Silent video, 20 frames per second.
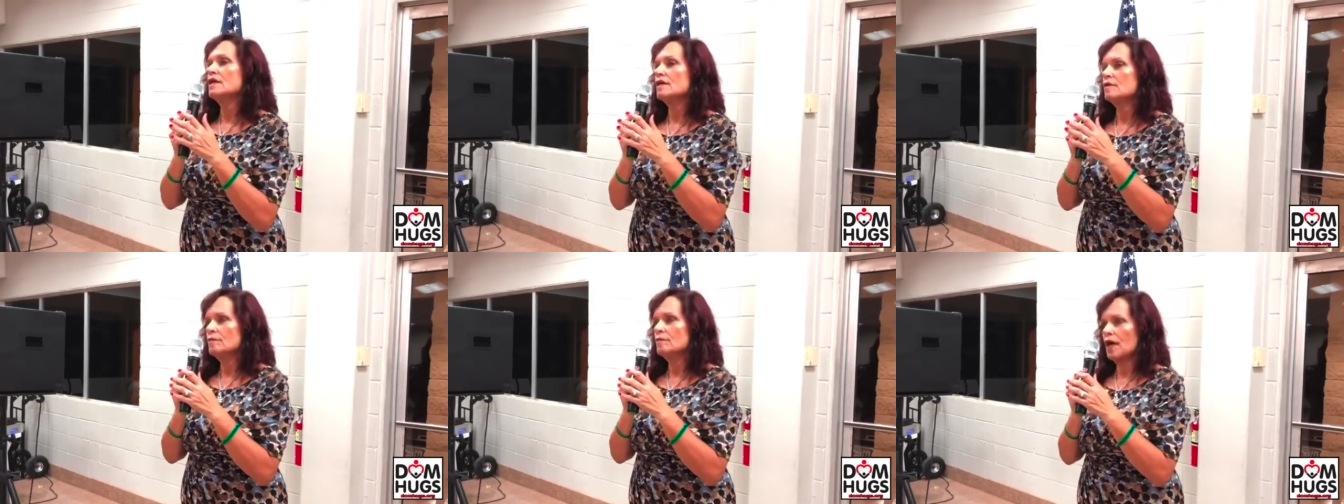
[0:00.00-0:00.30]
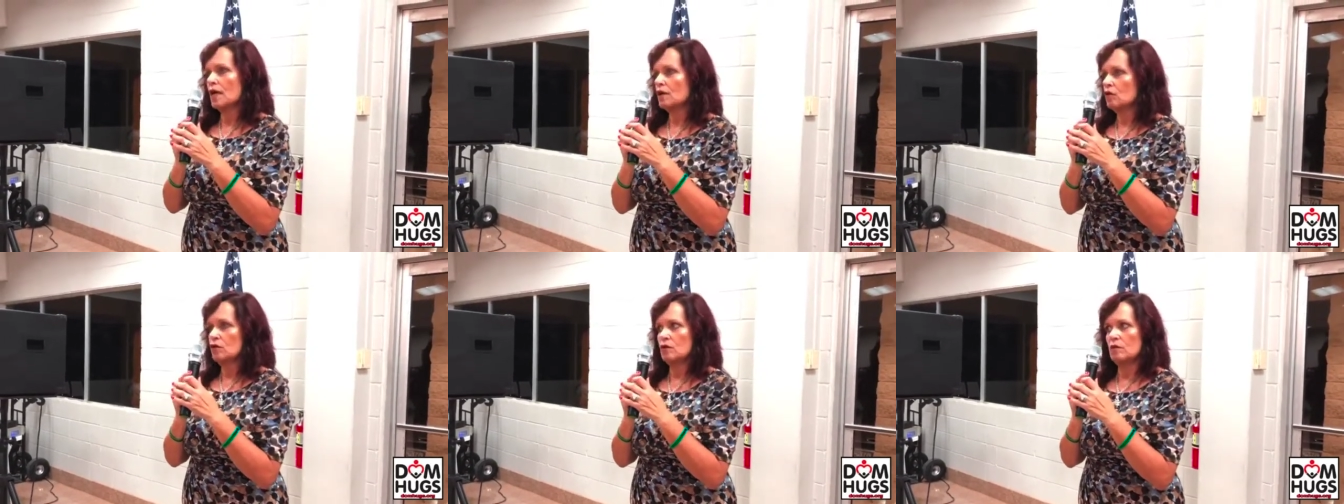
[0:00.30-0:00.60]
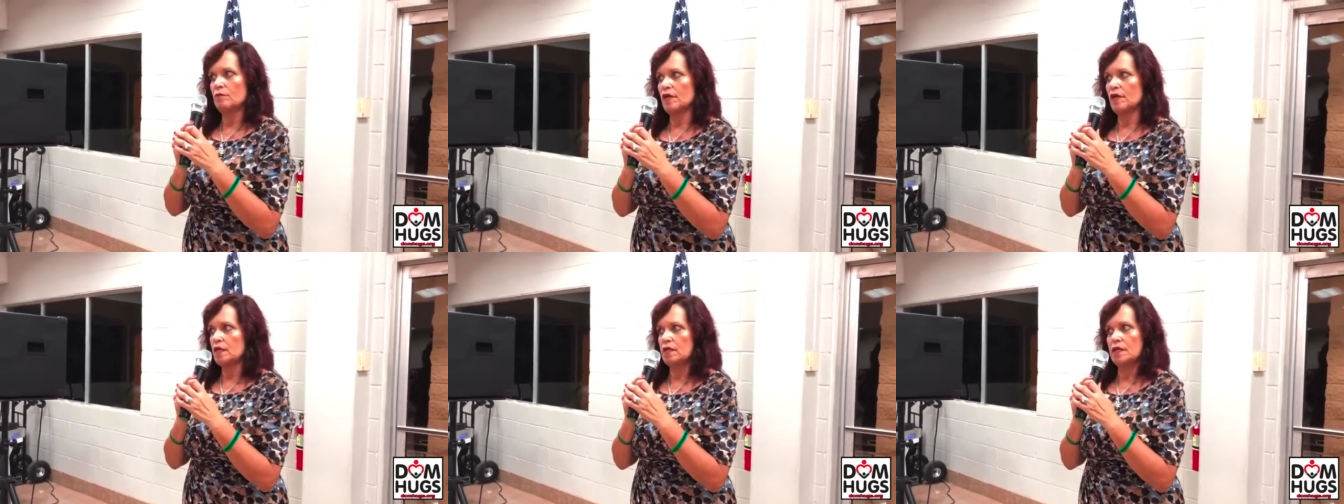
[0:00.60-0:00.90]
Yep, I
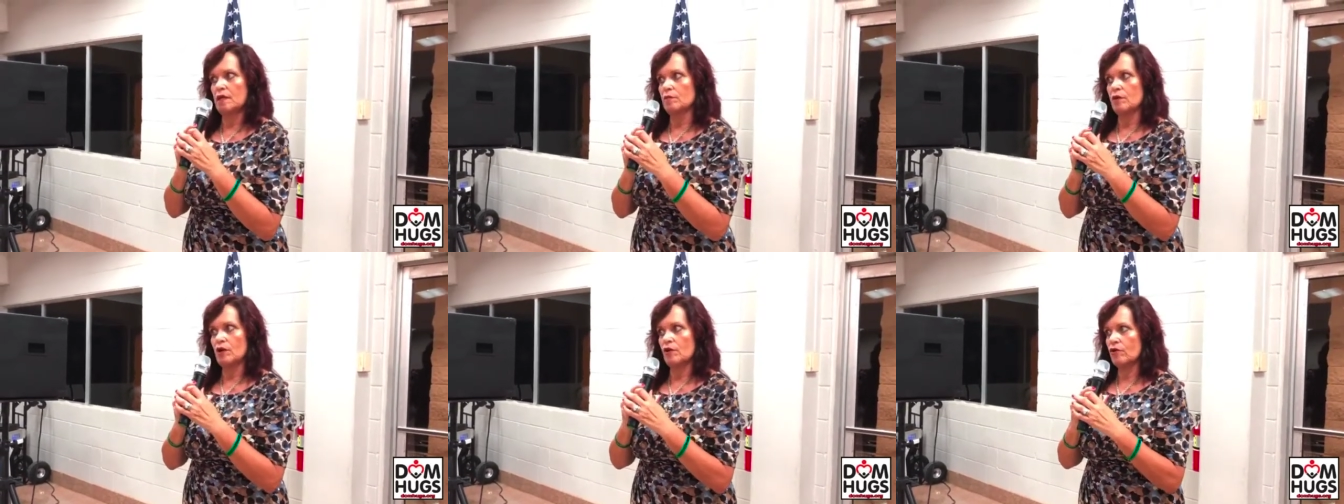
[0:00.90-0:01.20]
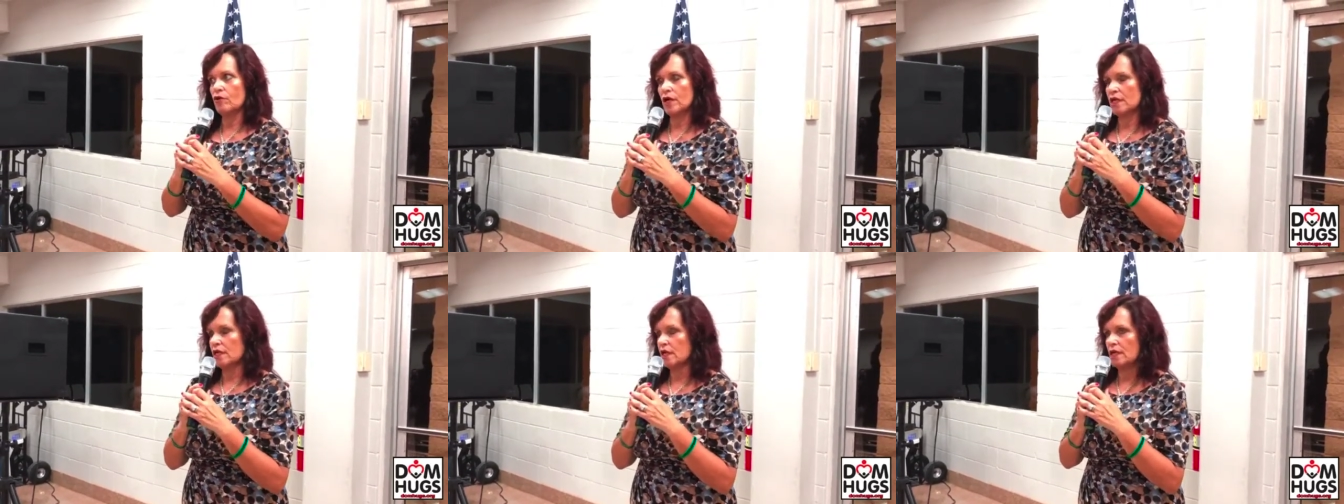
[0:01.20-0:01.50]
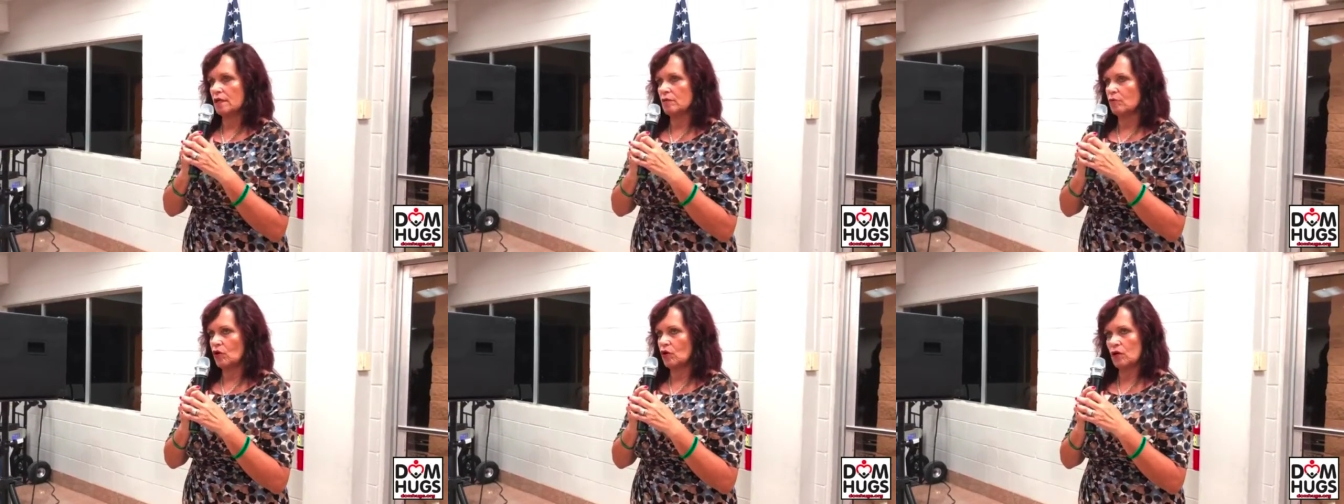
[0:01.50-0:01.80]
couldn't be a Democrat
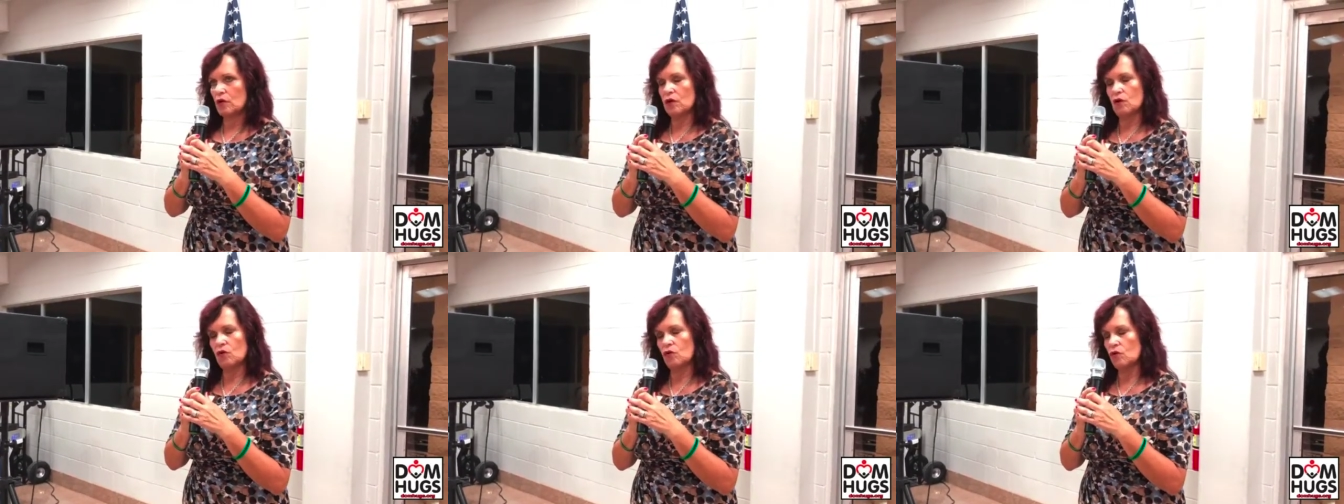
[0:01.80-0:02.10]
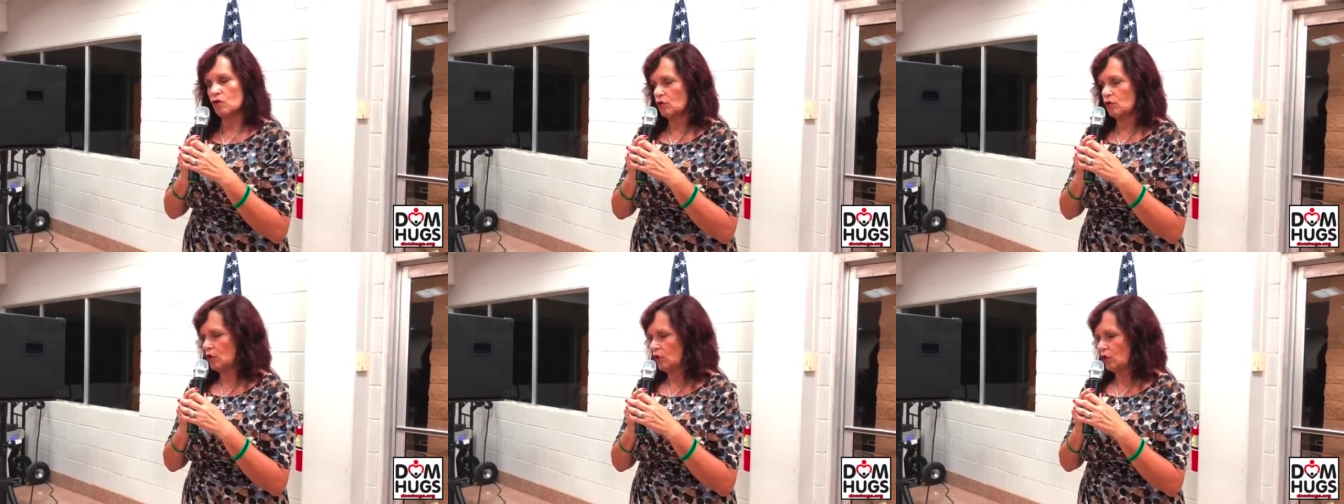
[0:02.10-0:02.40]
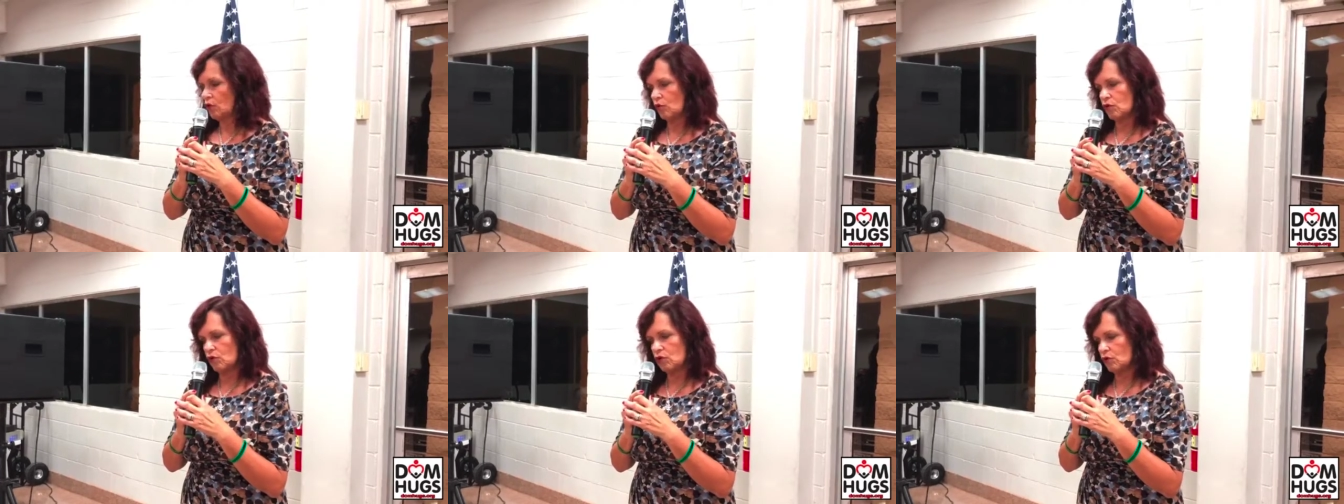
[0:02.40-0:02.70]
anymore. Oh,
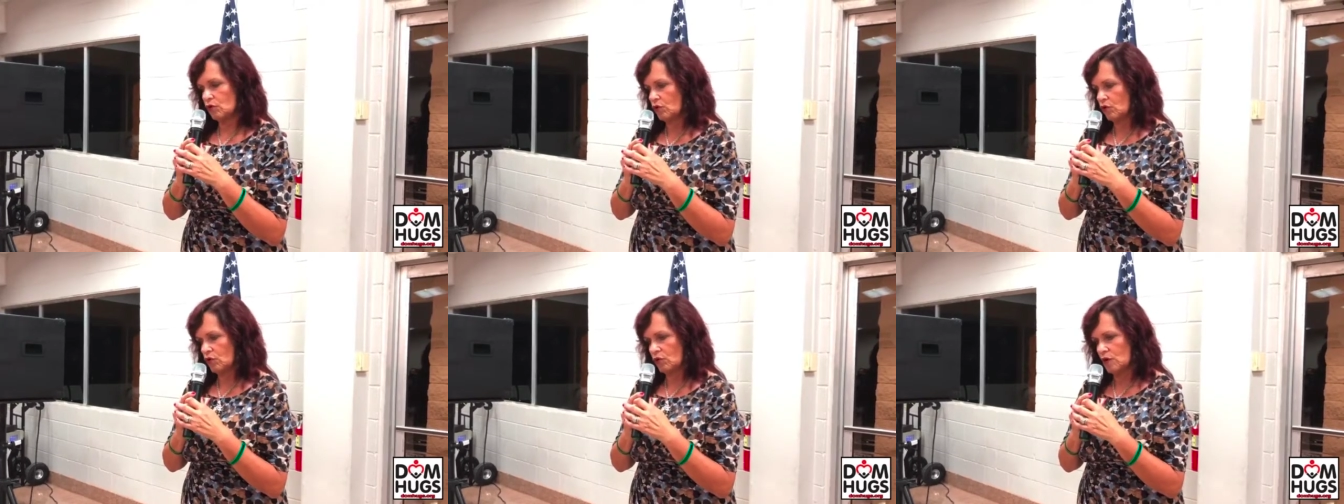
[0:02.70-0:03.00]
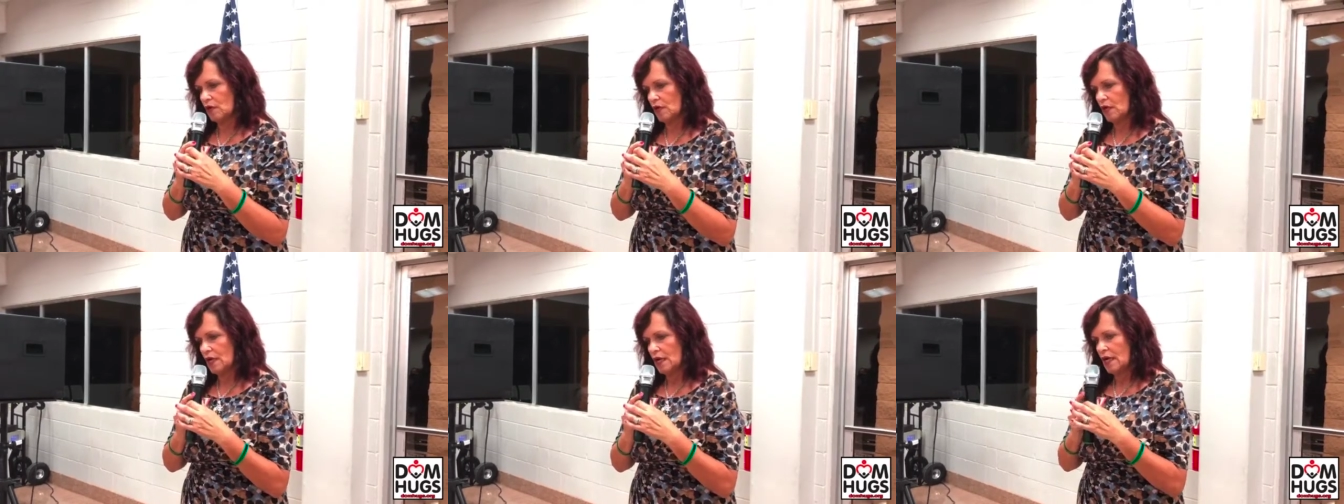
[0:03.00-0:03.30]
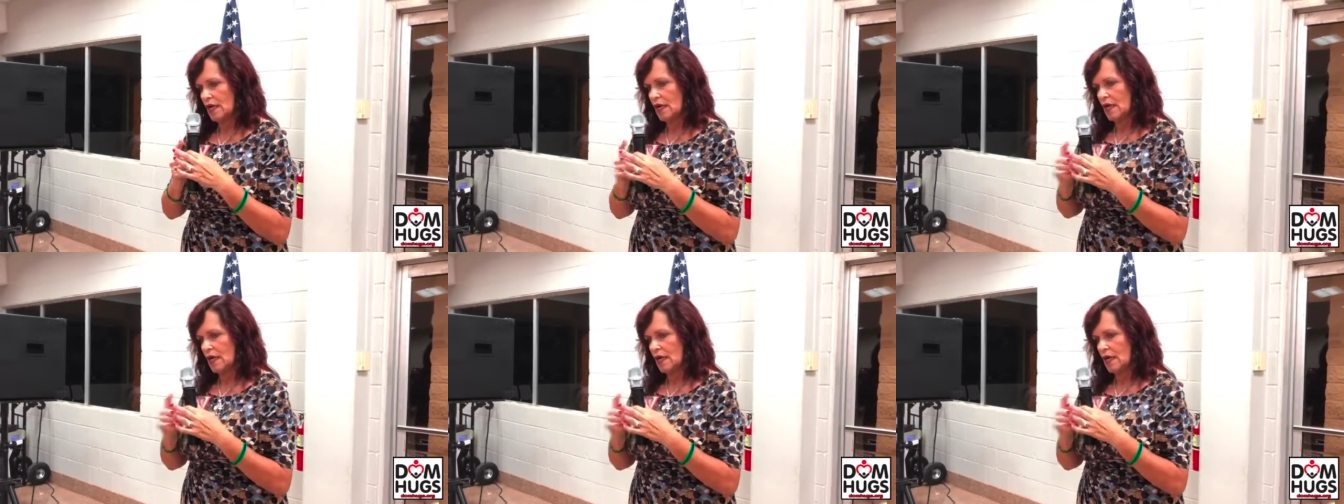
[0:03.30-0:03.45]
no.